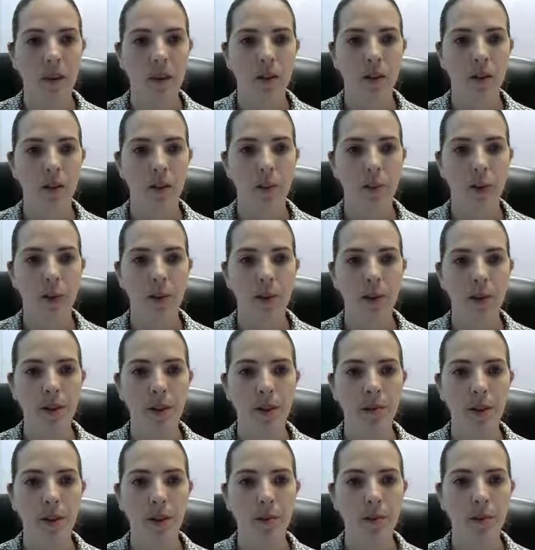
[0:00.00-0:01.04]
So the purpose of
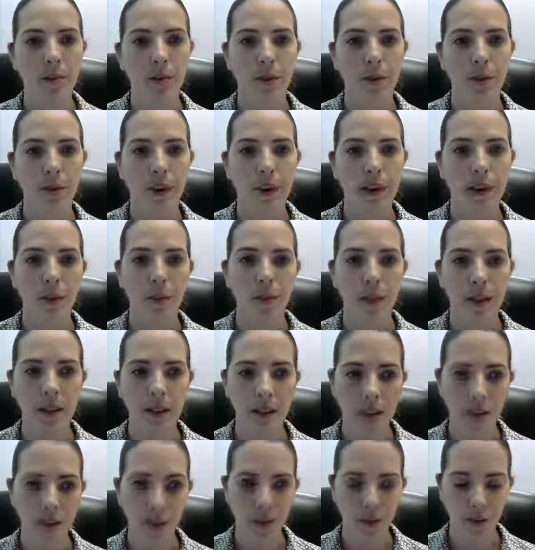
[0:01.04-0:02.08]
our program is
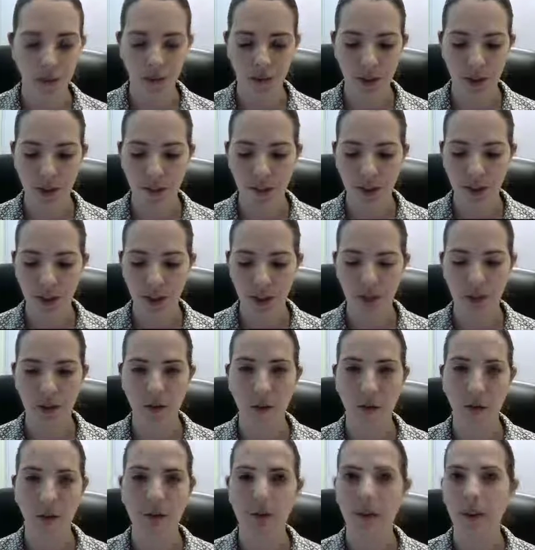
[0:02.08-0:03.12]
to read values
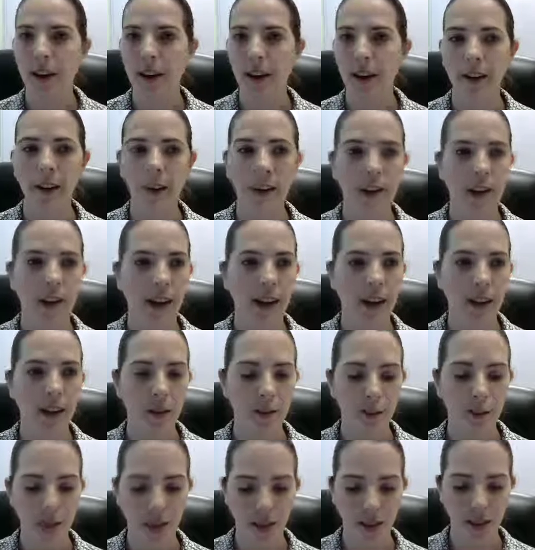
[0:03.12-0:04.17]
from a file and add
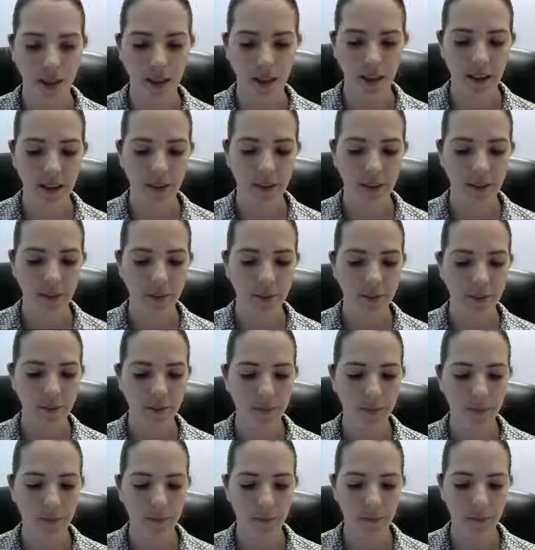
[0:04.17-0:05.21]
them all together.
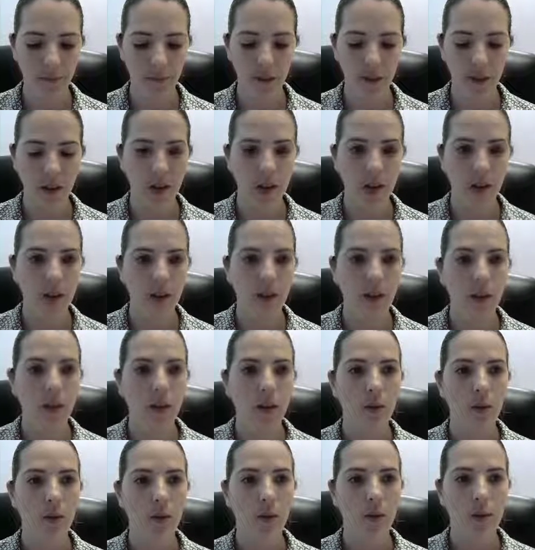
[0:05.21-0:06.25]

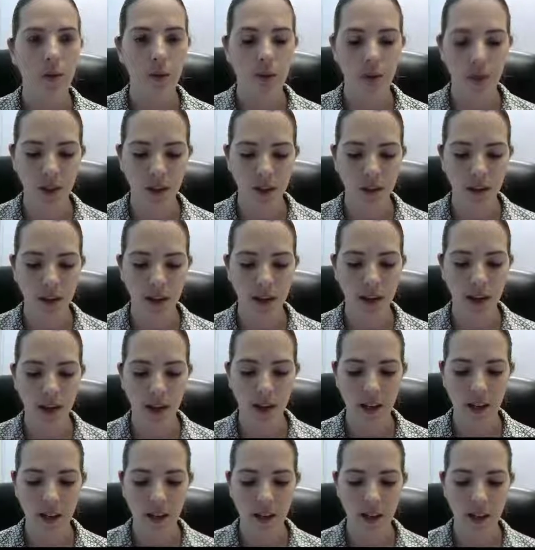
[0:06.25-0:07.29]
We don't need
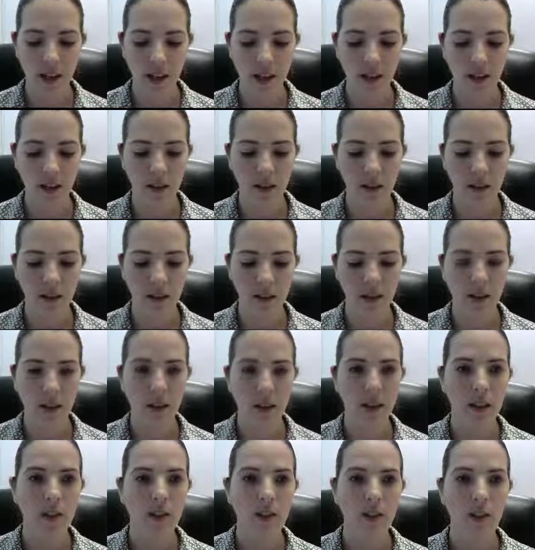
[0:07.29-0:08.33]
any
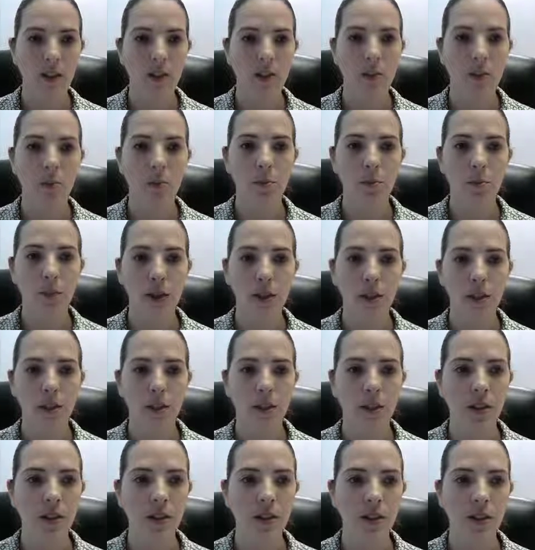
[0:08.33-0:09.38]

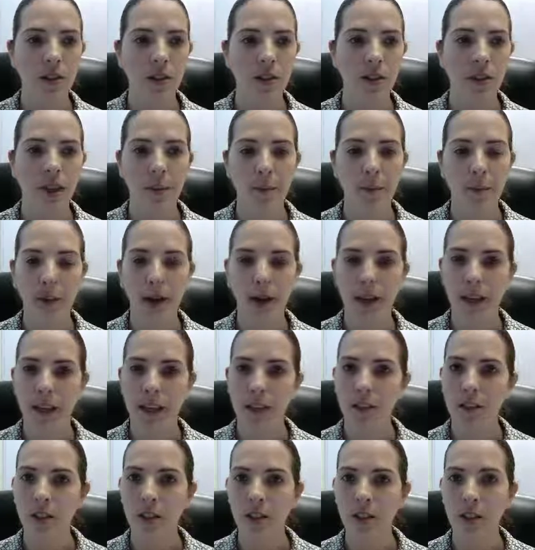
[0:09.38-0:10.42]
special
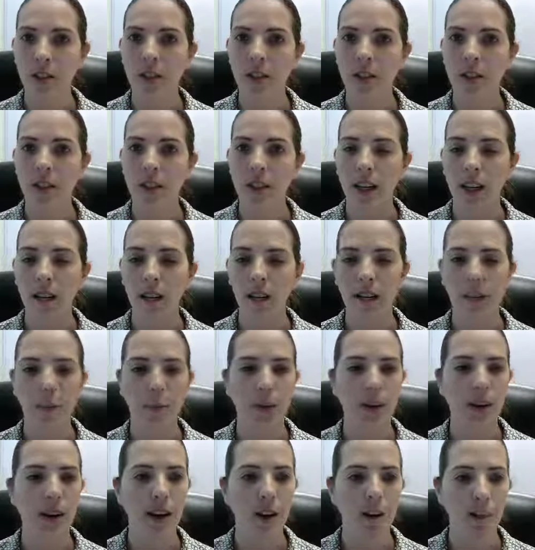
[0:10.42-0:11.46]
libraries, just our standard
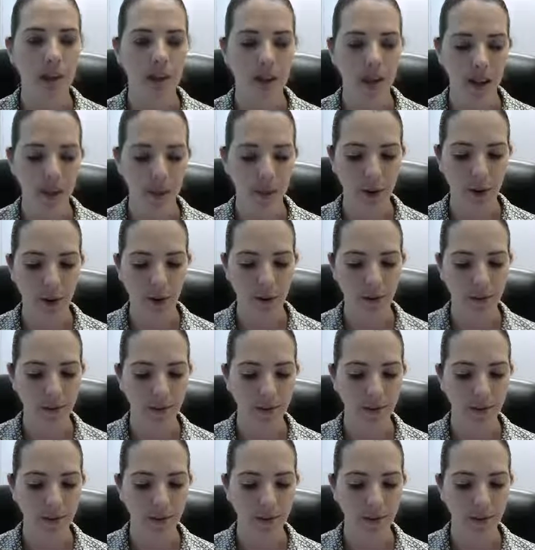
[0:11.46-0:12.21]
input-output library.